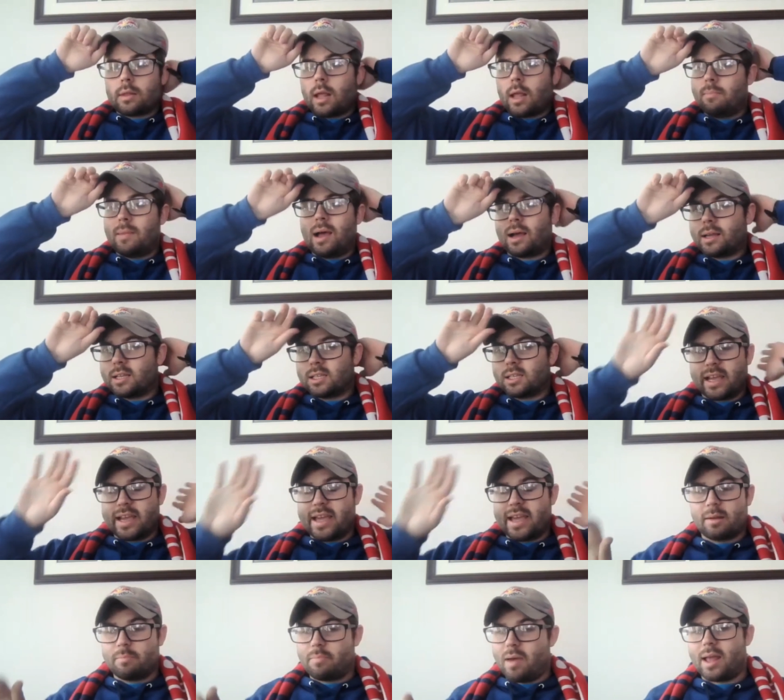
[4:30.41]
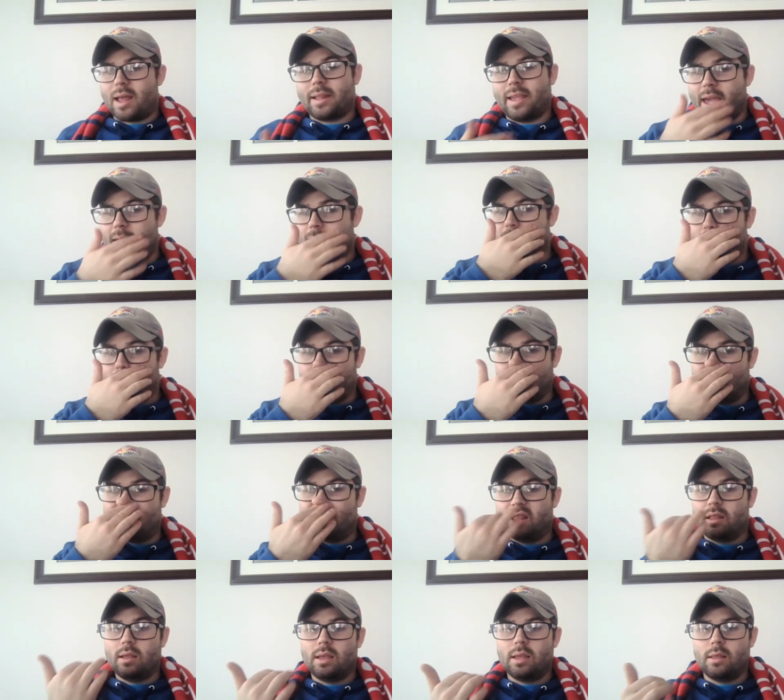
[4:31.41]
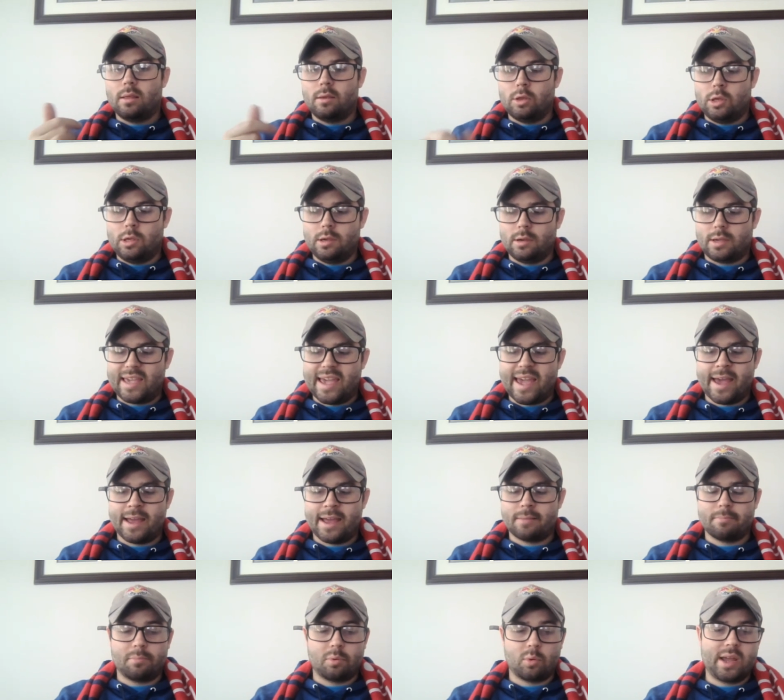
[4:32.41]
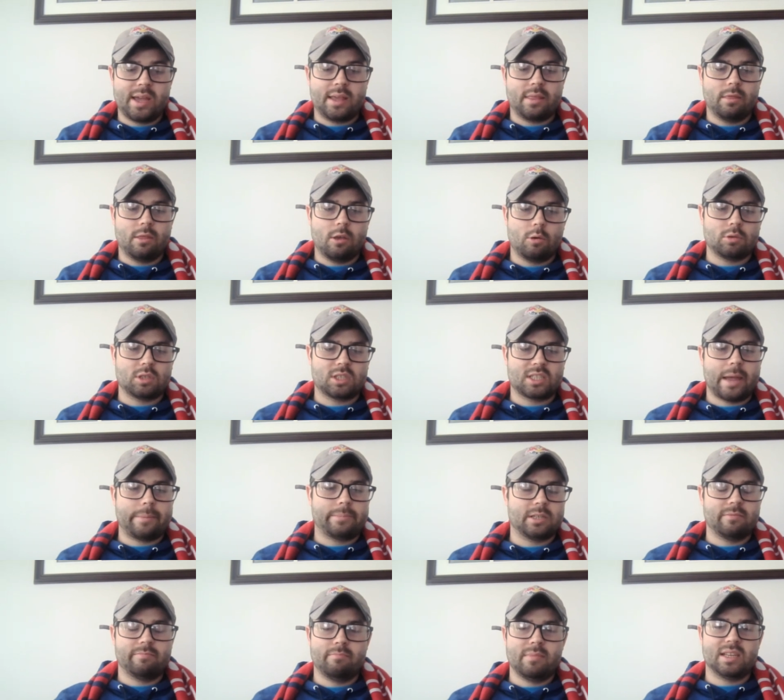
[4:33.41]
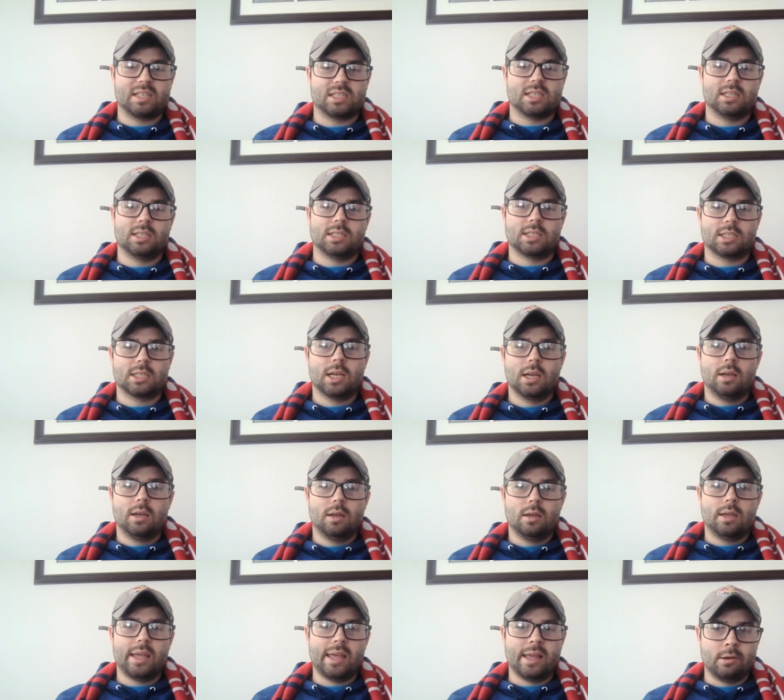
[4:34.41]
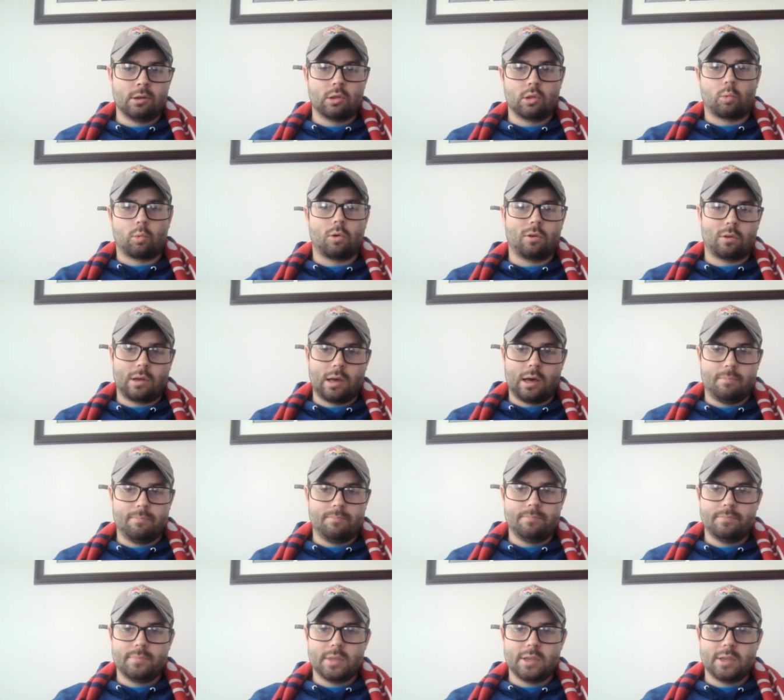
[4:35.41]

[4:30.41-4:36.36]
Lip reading: I'm not going to say he had a bad game, but you can't bring those types of misses into the World Cup.